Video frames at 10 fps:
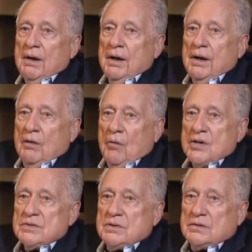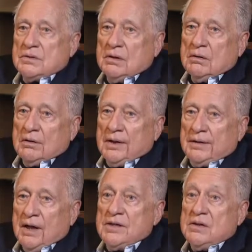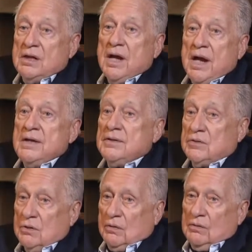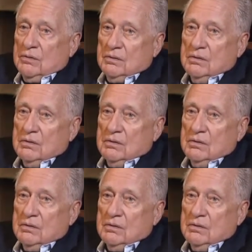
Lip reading: And it wasn't until 1982